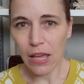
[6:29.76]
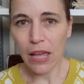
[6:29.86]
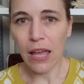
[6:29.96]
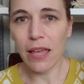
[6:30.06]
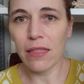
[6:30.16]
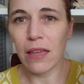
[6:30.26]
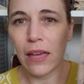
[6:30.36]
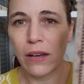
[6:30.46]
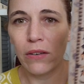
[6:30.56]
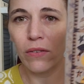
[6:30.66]
And
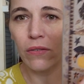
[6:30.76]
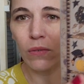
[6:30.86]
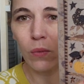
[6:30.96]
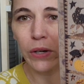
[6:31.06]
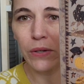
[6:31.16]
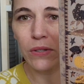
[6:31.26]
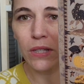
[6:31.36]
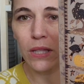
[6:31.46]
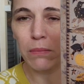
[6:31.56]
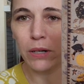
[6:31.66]
then where you
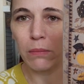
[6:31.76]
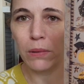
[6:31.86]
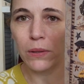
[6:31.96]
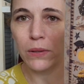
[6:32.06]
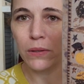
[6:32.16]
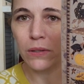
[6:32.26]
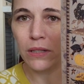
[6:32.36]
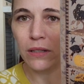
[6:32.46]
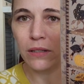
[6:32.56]
see the purples,